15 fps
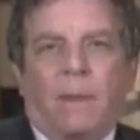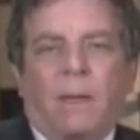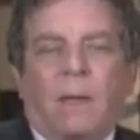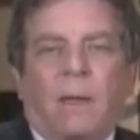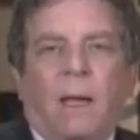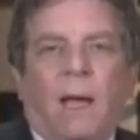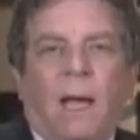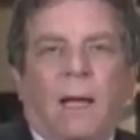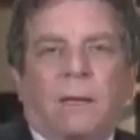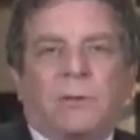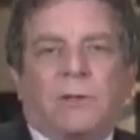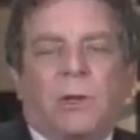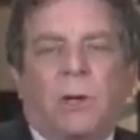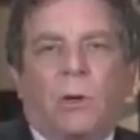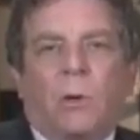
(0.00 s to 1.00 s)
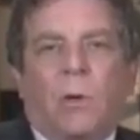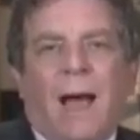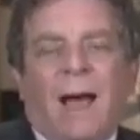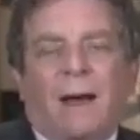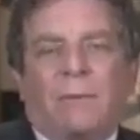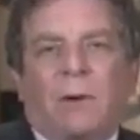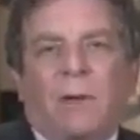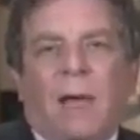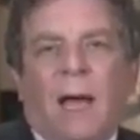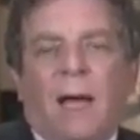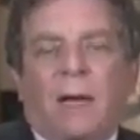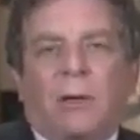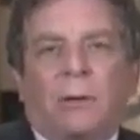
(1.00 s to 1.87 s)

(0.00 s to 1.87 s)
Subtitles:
And so after that,